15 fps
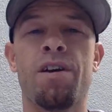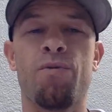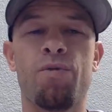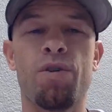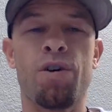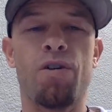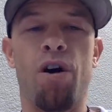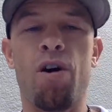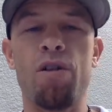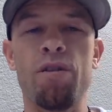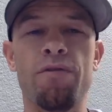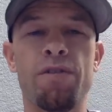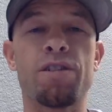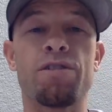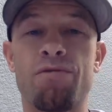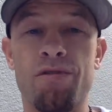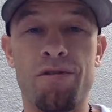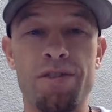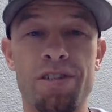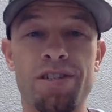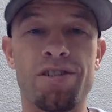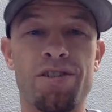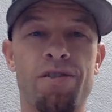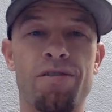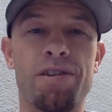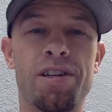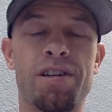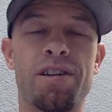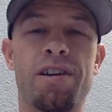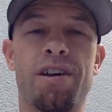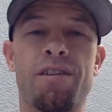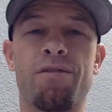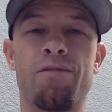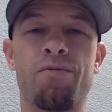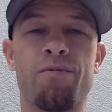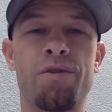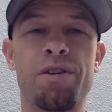Well, all of us are on this journey together.